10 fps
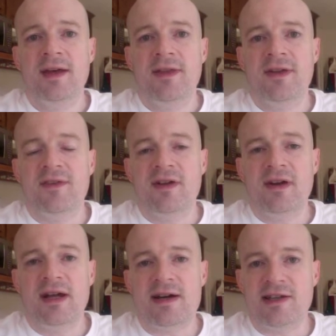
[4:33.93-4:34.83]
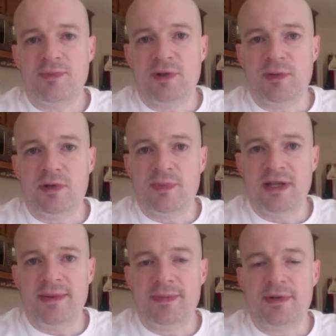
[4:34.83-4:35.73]
they're very hospitable
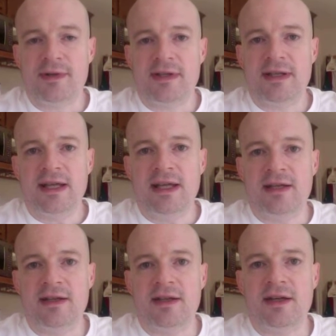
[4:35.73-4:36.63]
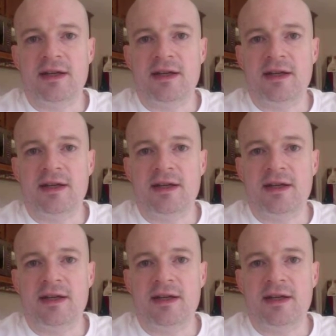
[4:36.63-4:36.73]
people, and